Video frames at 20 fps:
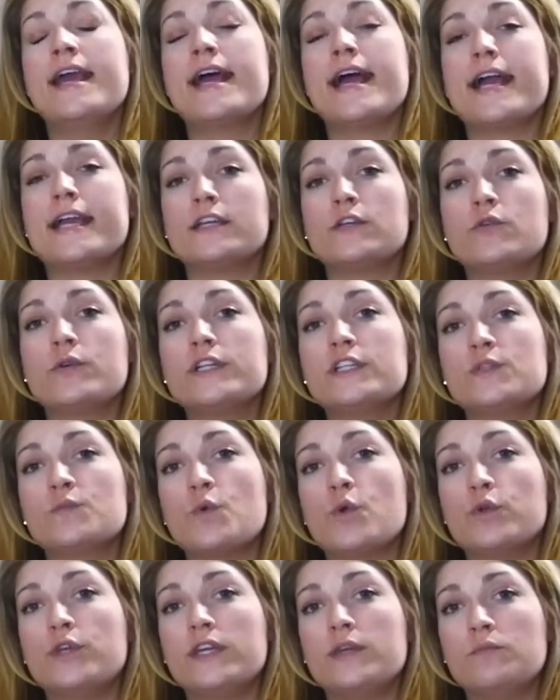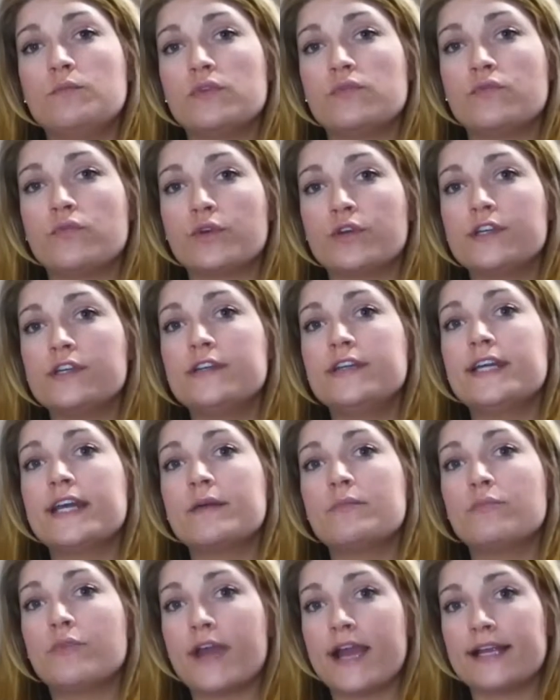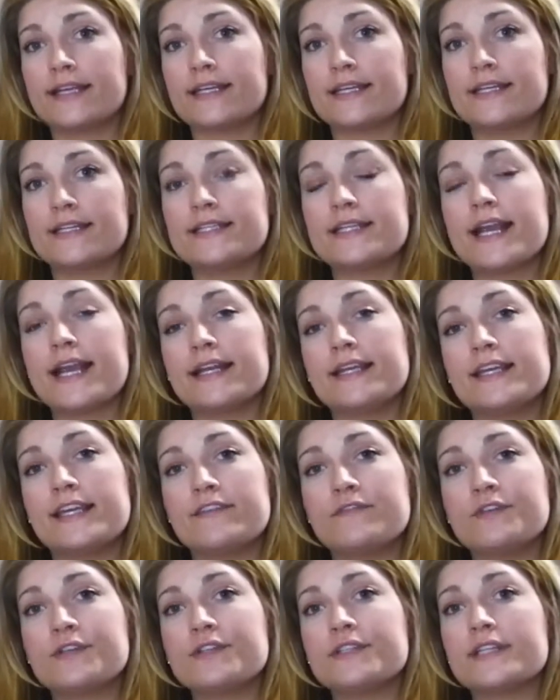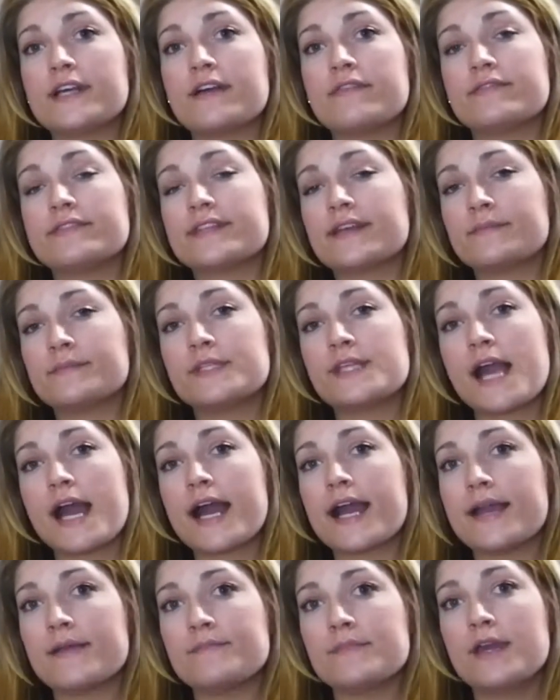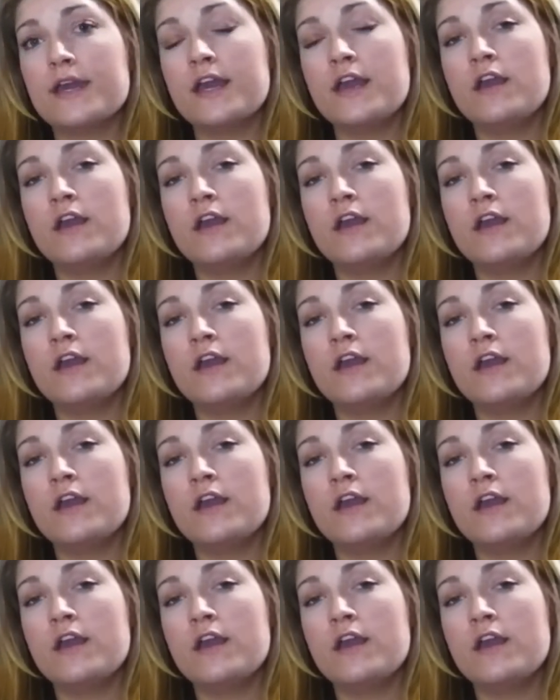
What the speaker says: and quit smoking before you get pregnant, and give yourself some time